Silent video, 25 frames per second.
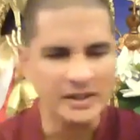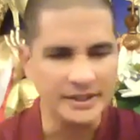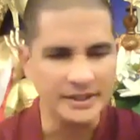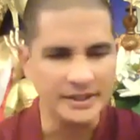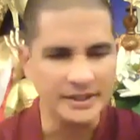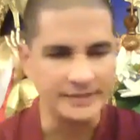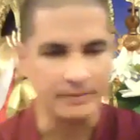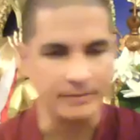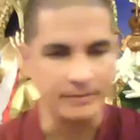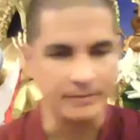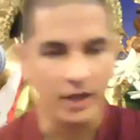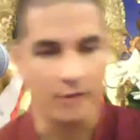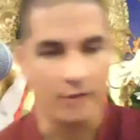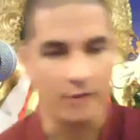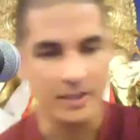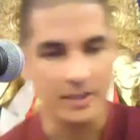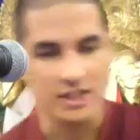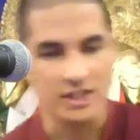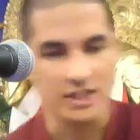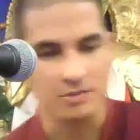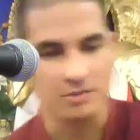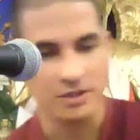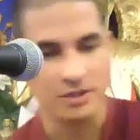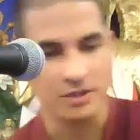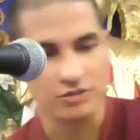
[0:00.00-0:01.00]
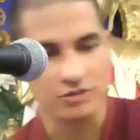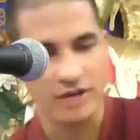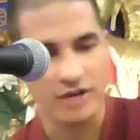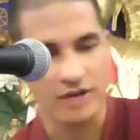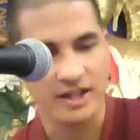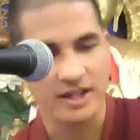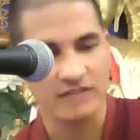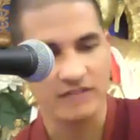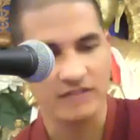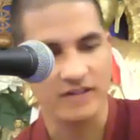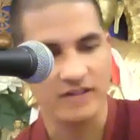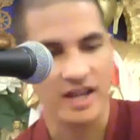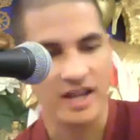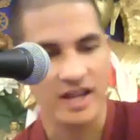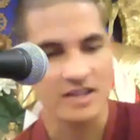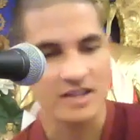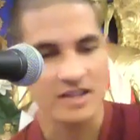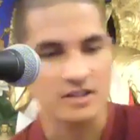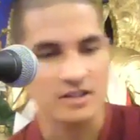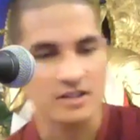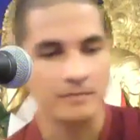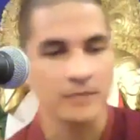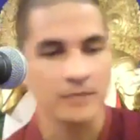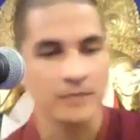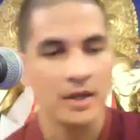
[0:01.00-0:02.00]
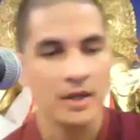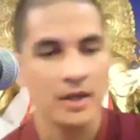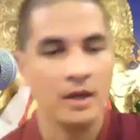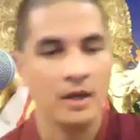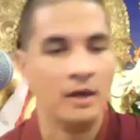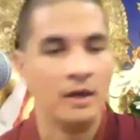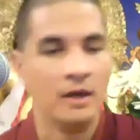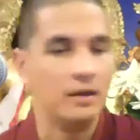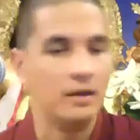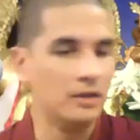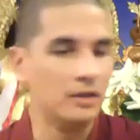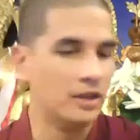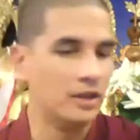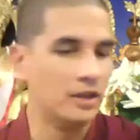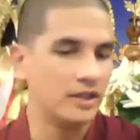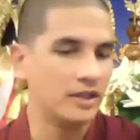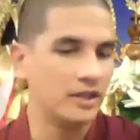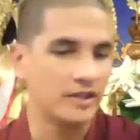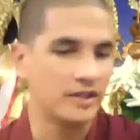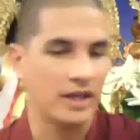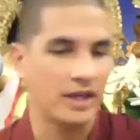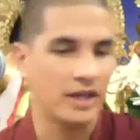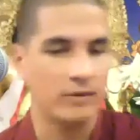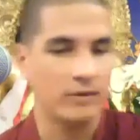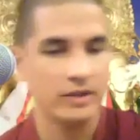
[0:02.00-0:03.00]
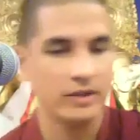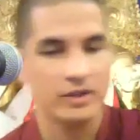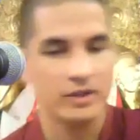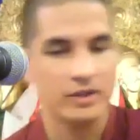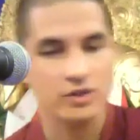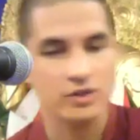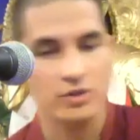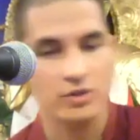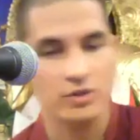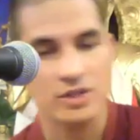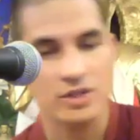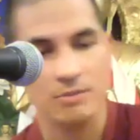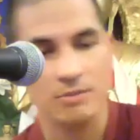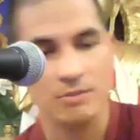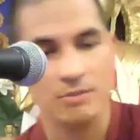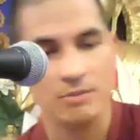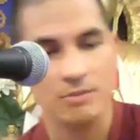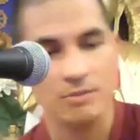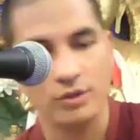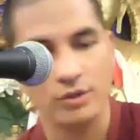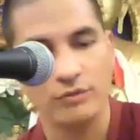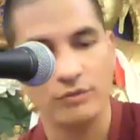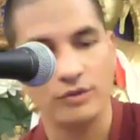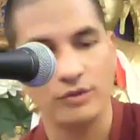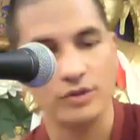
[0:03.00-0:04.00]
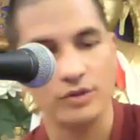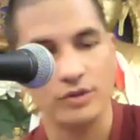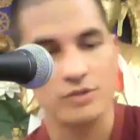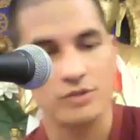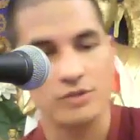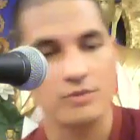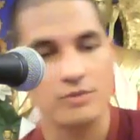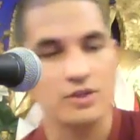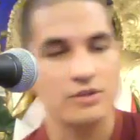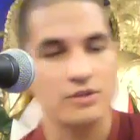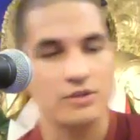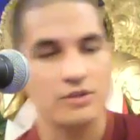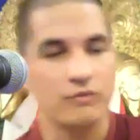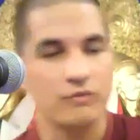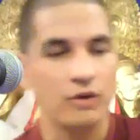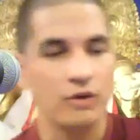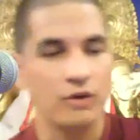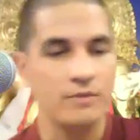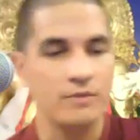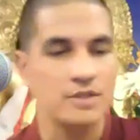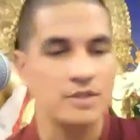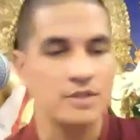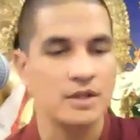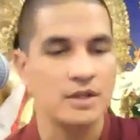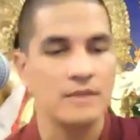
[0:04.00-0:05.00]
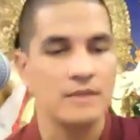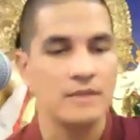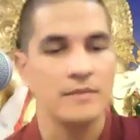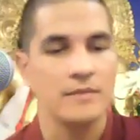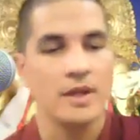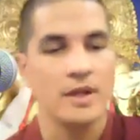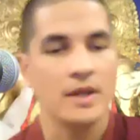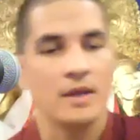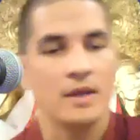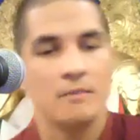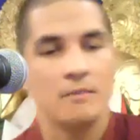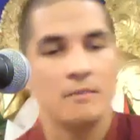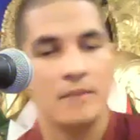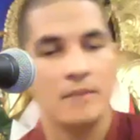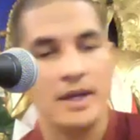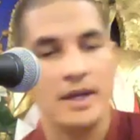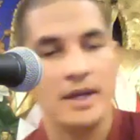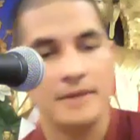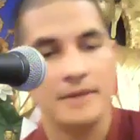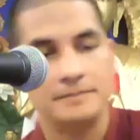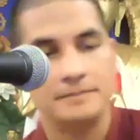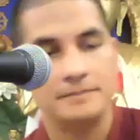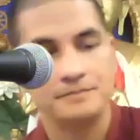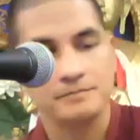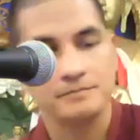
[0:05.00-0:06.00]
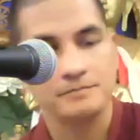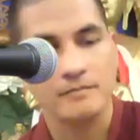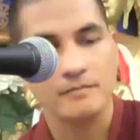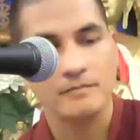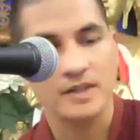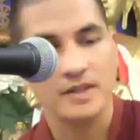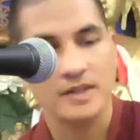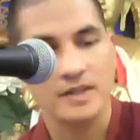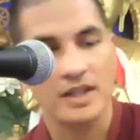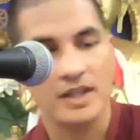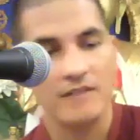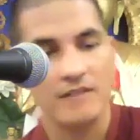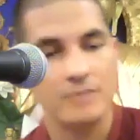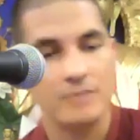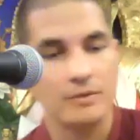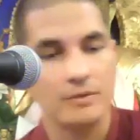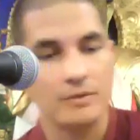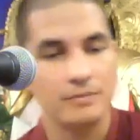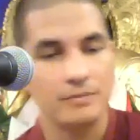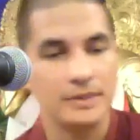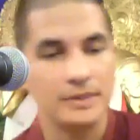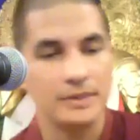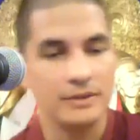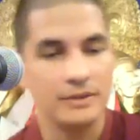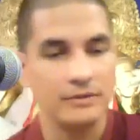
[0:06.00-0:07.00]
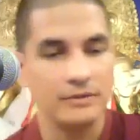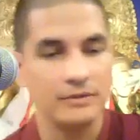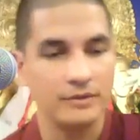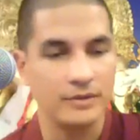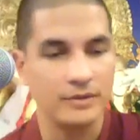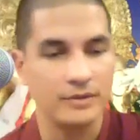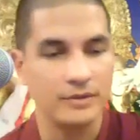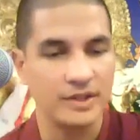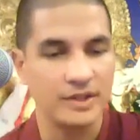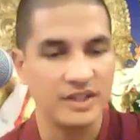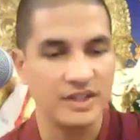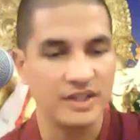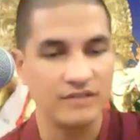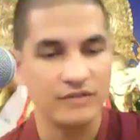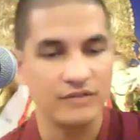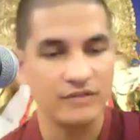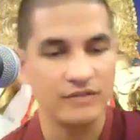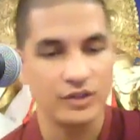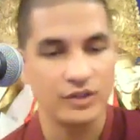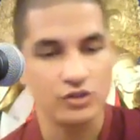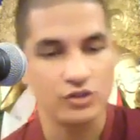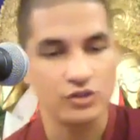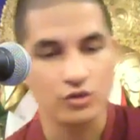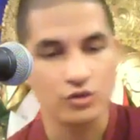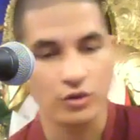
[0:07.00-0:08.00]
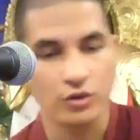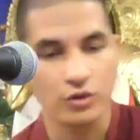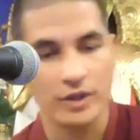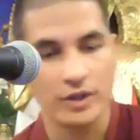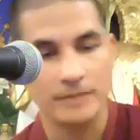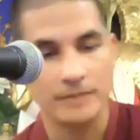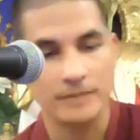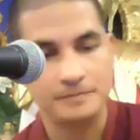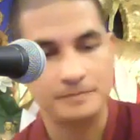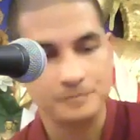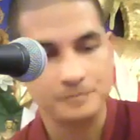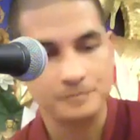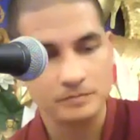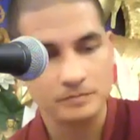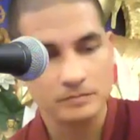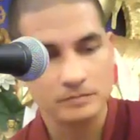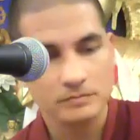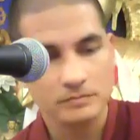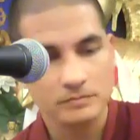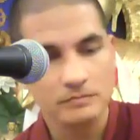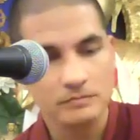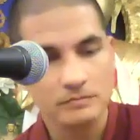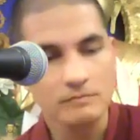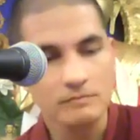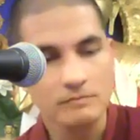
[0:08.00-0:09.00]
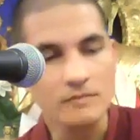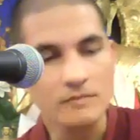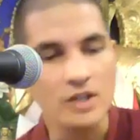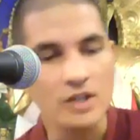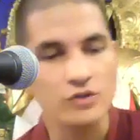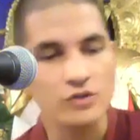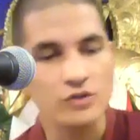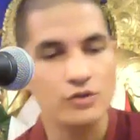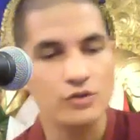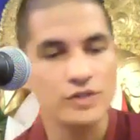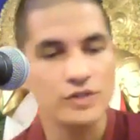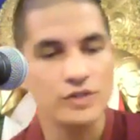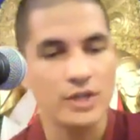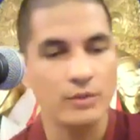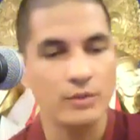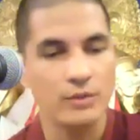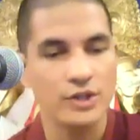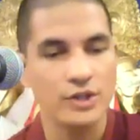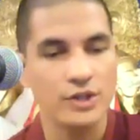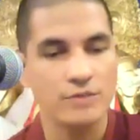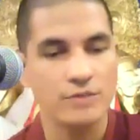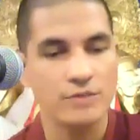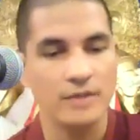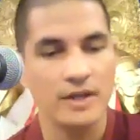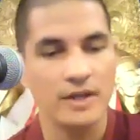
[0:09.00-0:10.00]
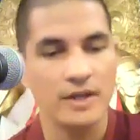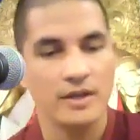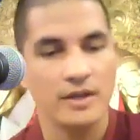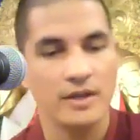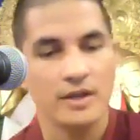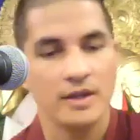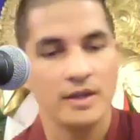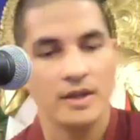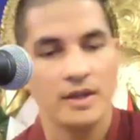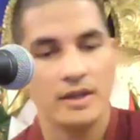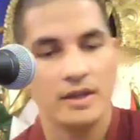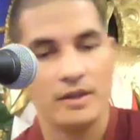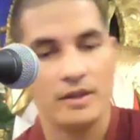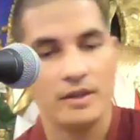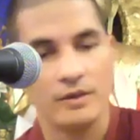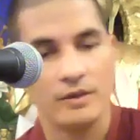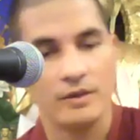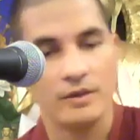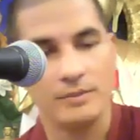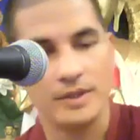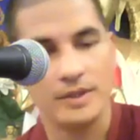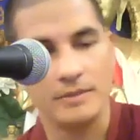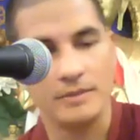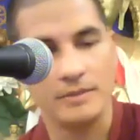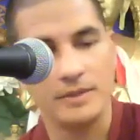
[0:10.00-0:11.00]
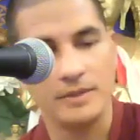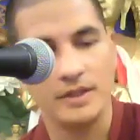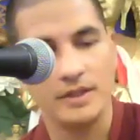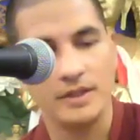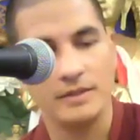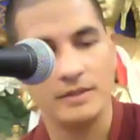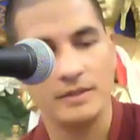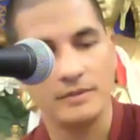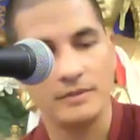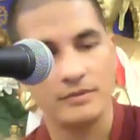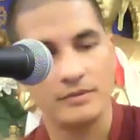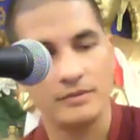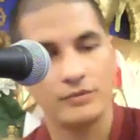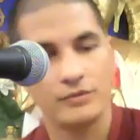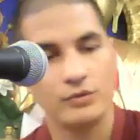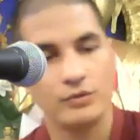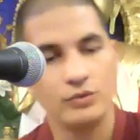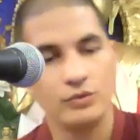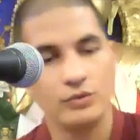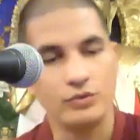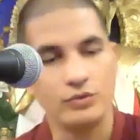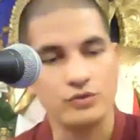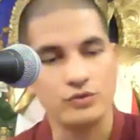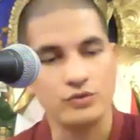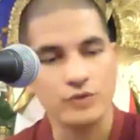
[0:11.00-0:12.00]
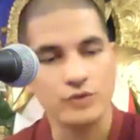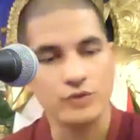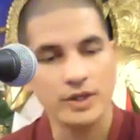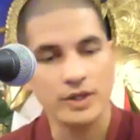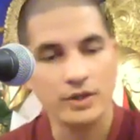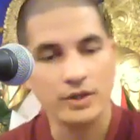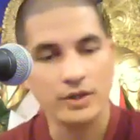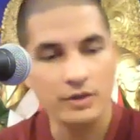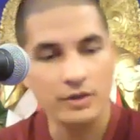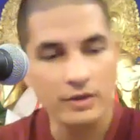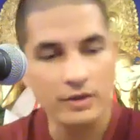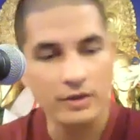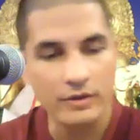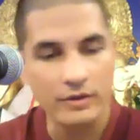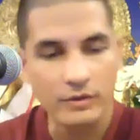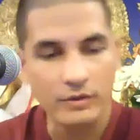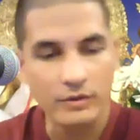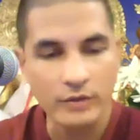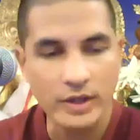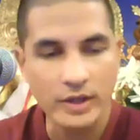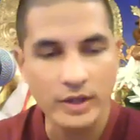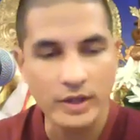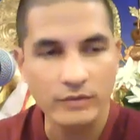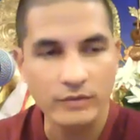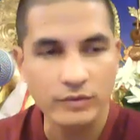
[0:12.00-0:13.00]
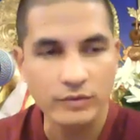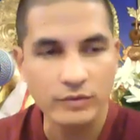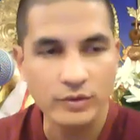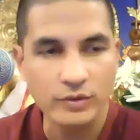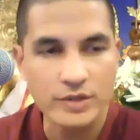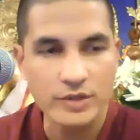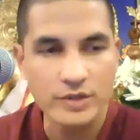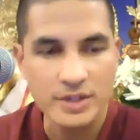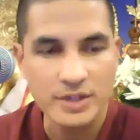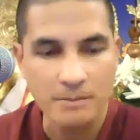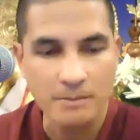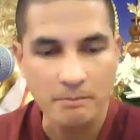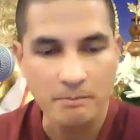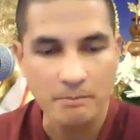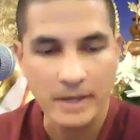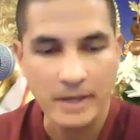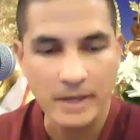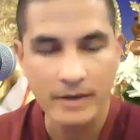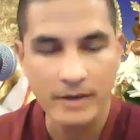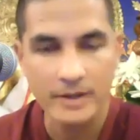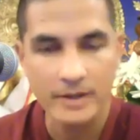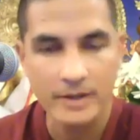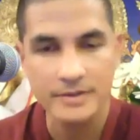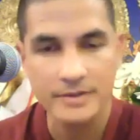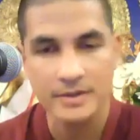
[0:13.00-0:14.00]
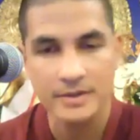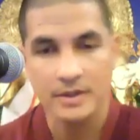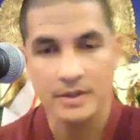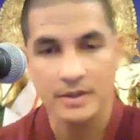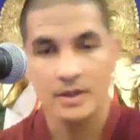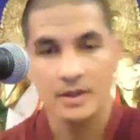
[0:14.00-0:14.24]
May all beings be attractive and handsome, endowed with exquisite, beautiful, and auspicious forms. May life be replete with infinite joy. As soon as they wish, may there be immediately food, drink, great affluence, and merit.